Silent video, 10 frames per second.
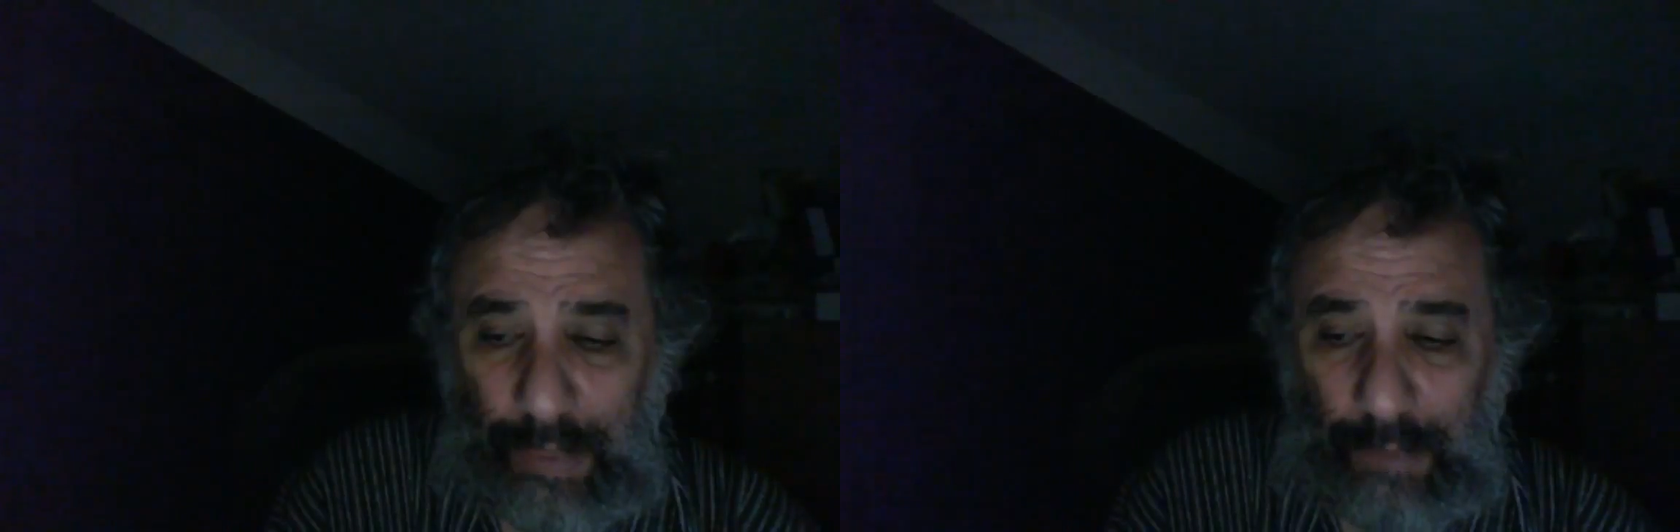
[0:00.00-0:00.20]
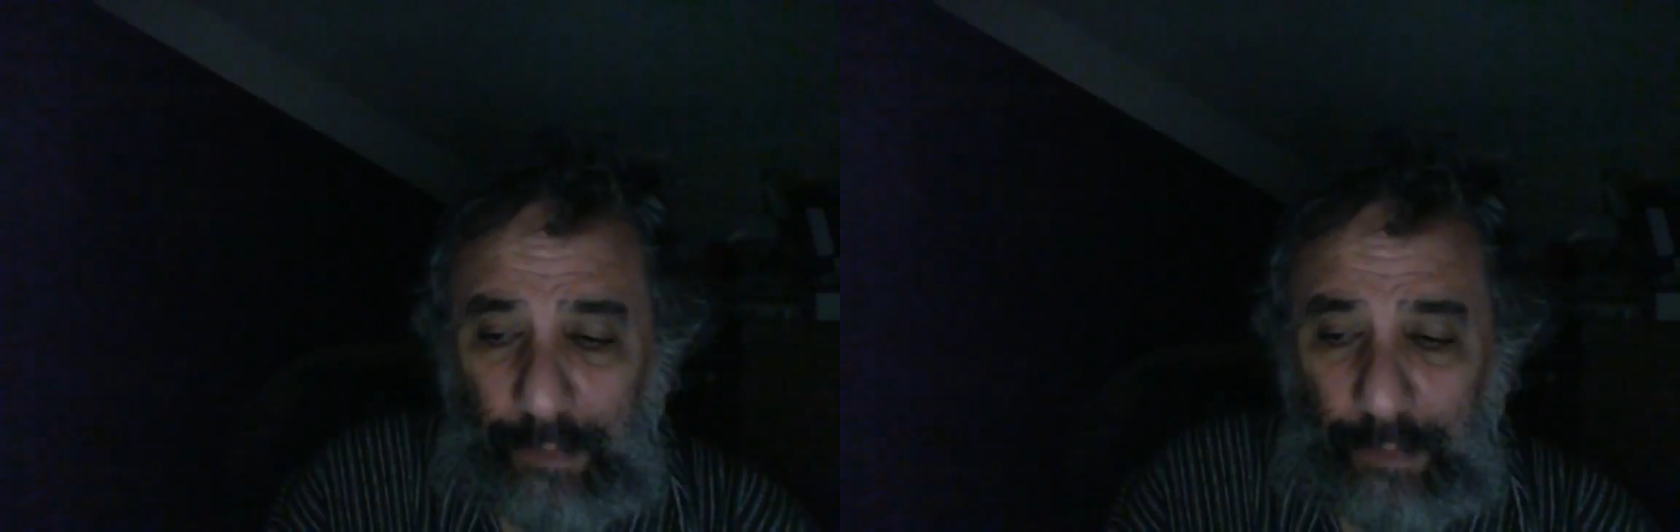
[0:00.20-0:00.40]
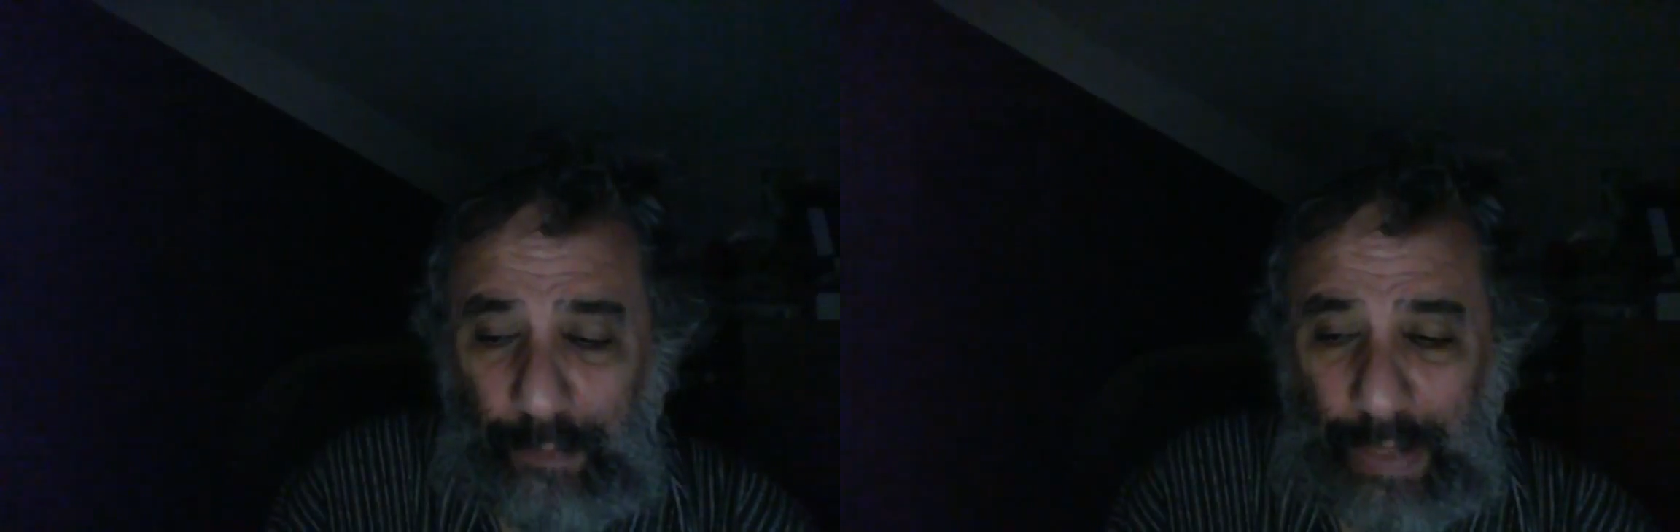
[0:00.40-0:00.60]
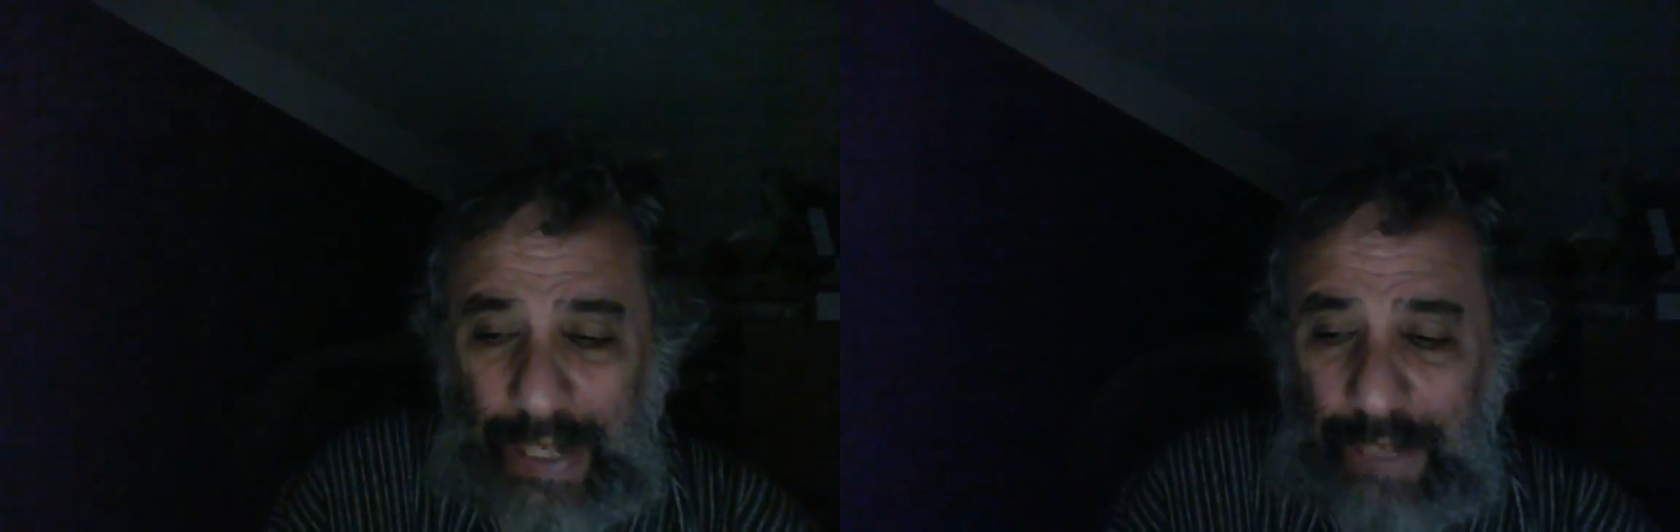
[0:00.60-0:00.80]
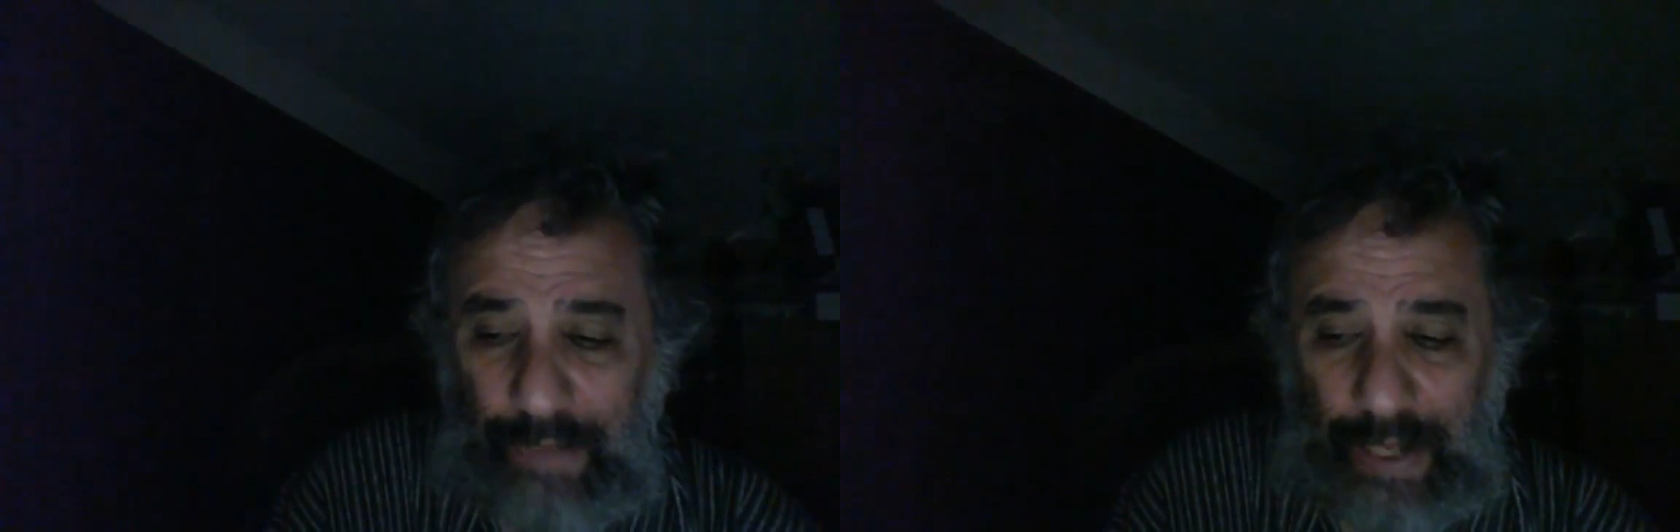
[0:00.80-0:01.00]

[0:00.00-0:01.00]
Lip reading: may believe in